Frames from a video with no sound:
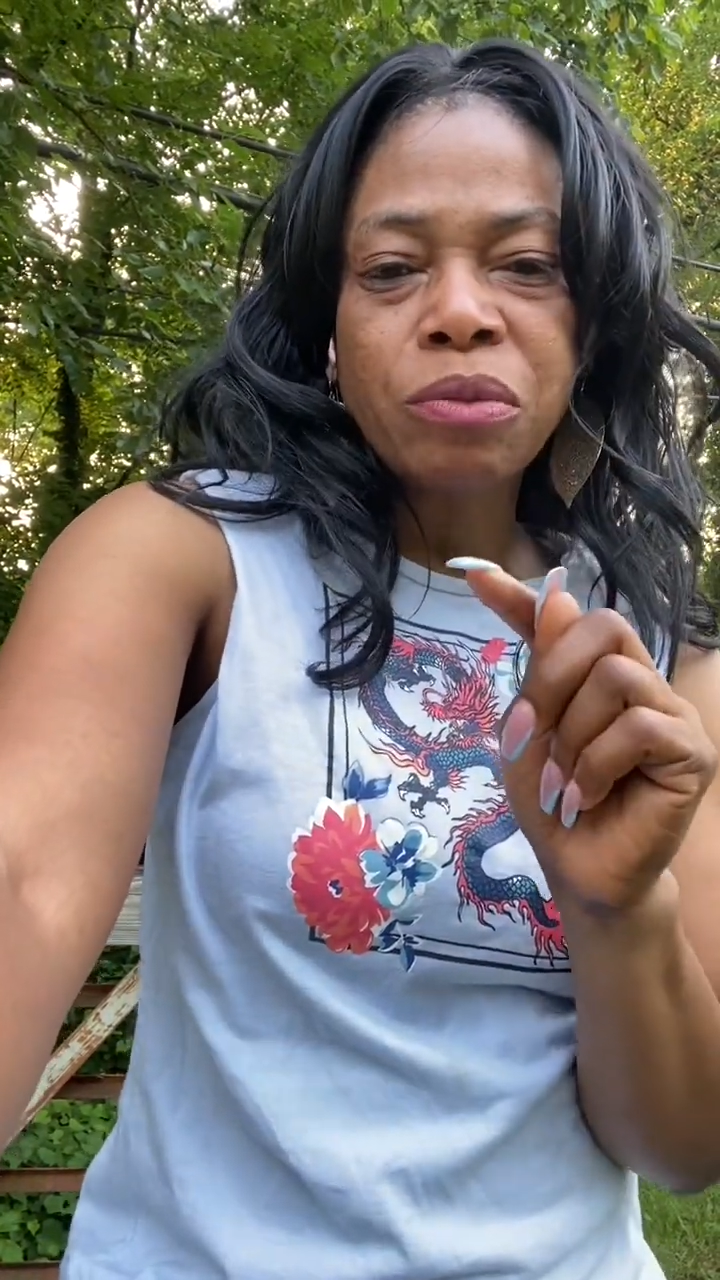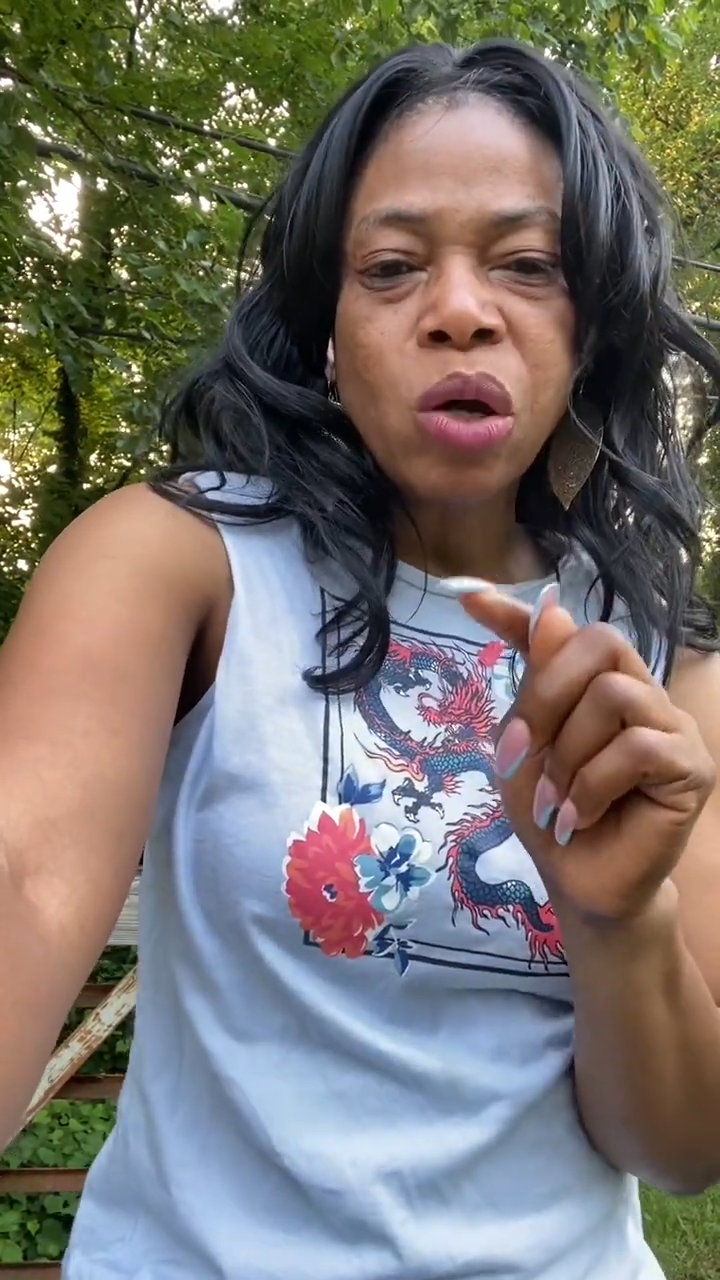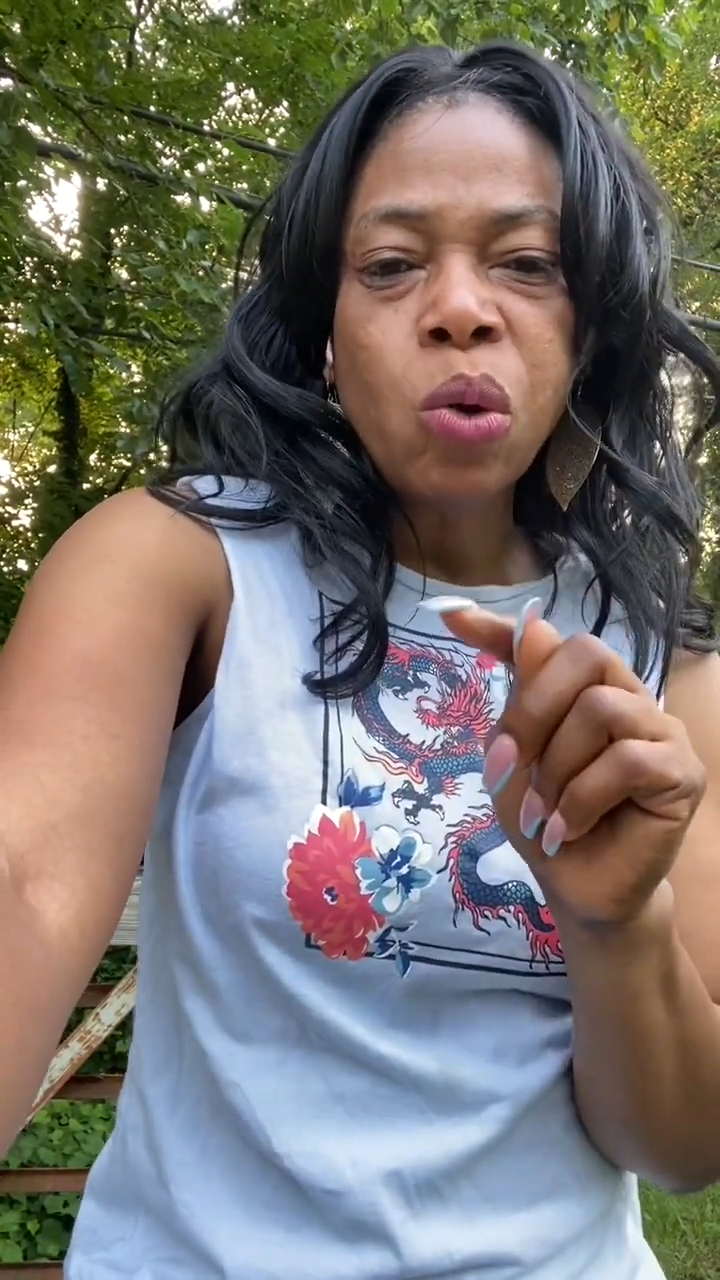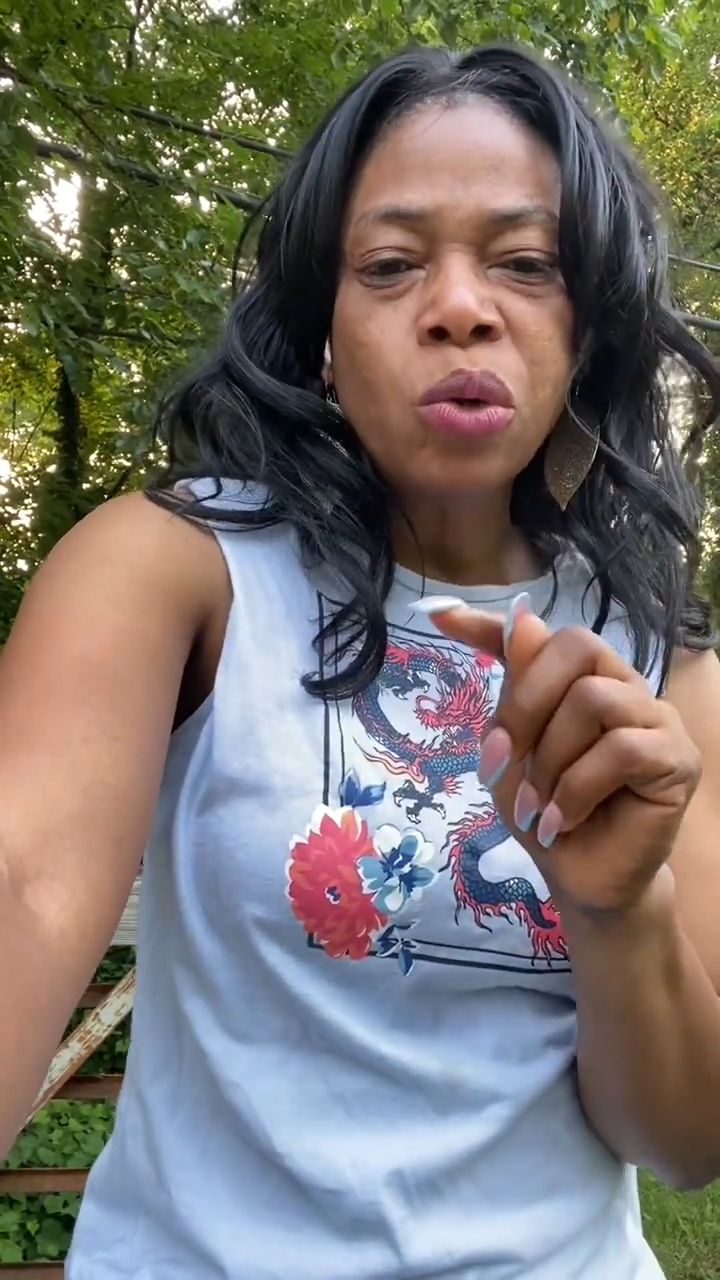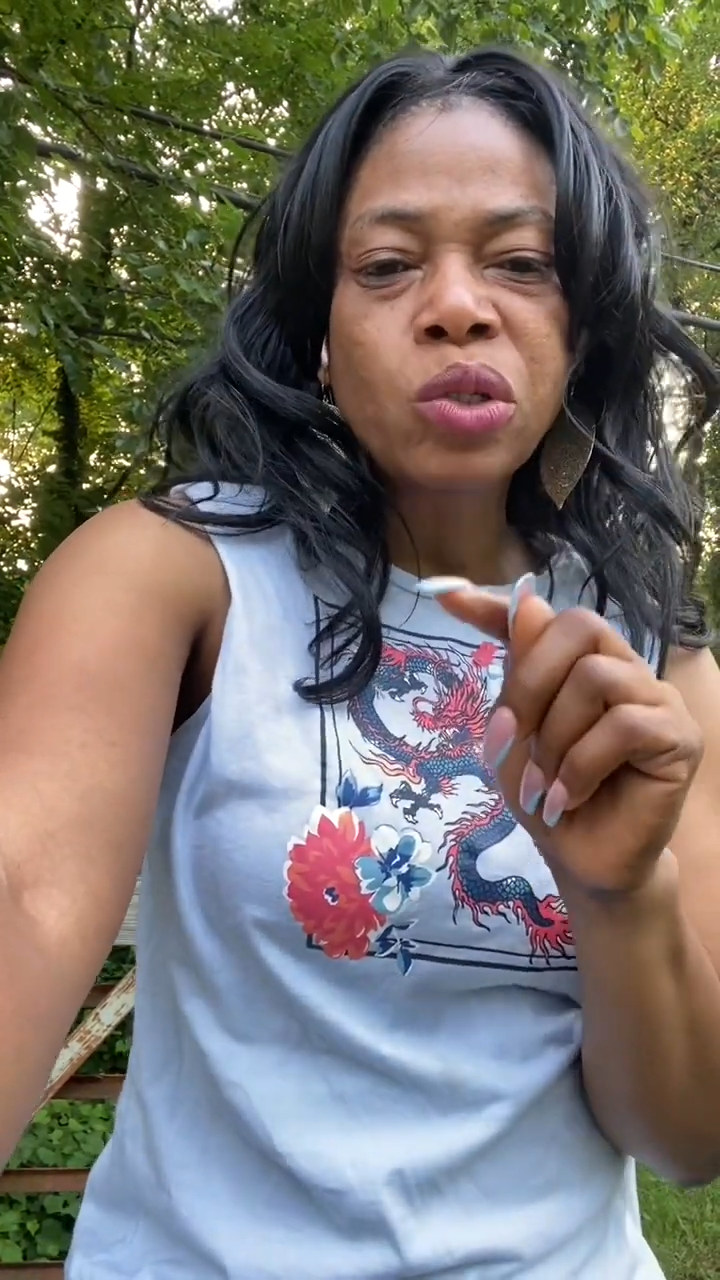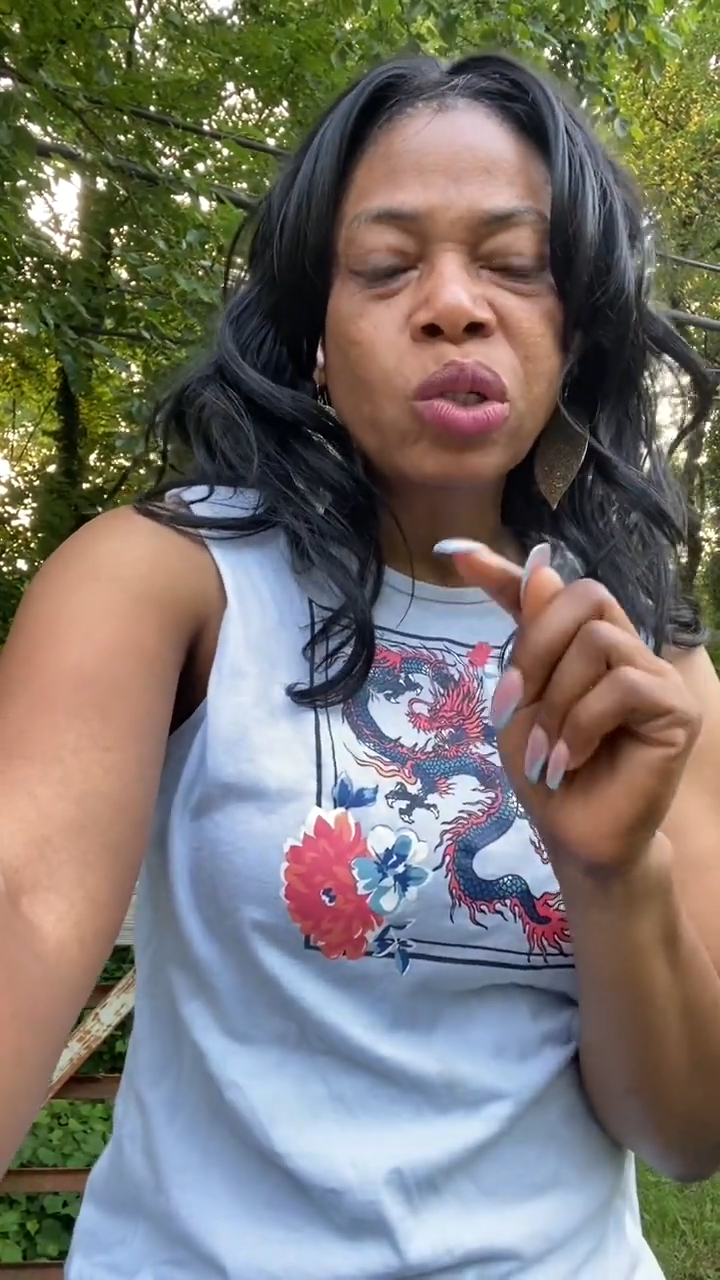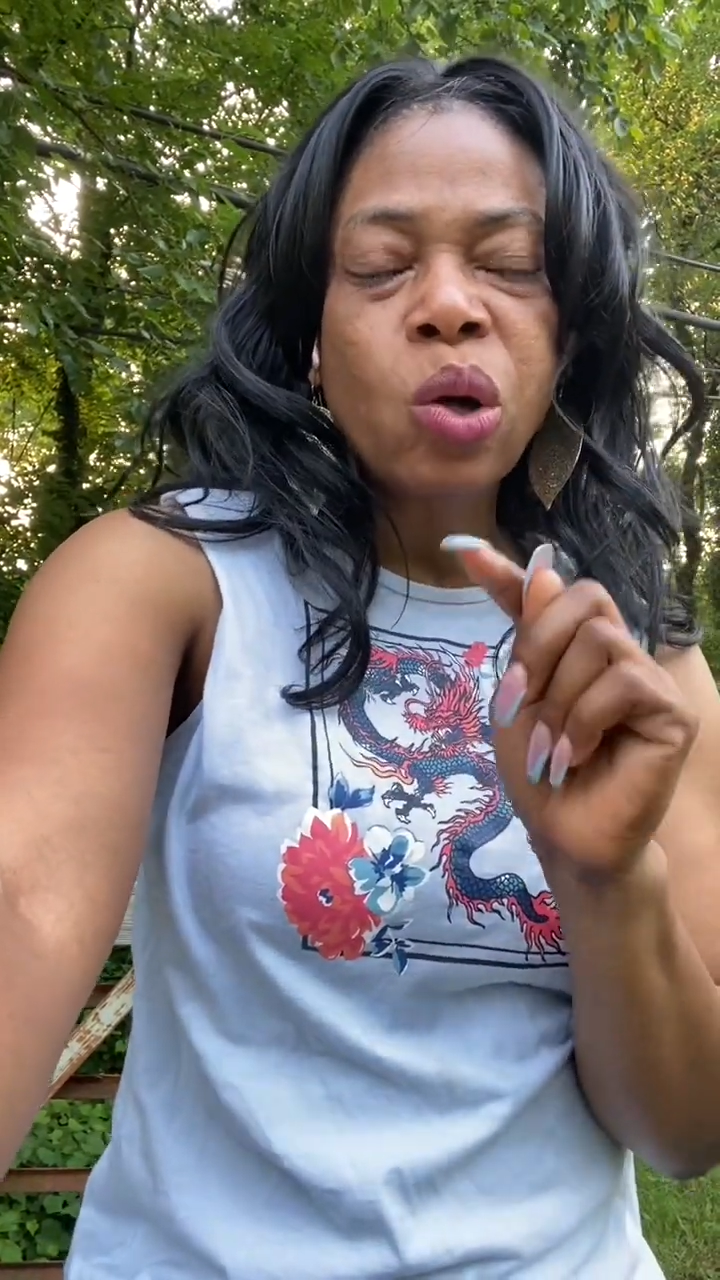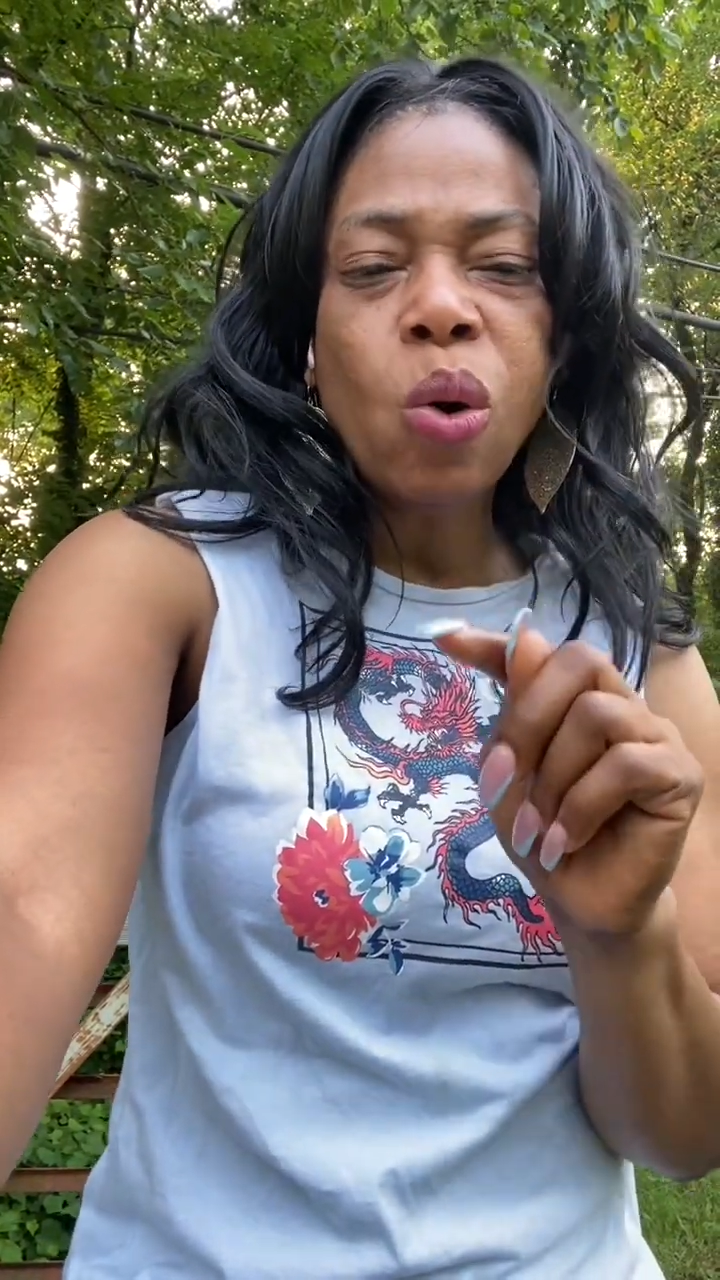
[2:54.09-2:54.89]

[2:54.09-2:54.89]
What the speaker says: who is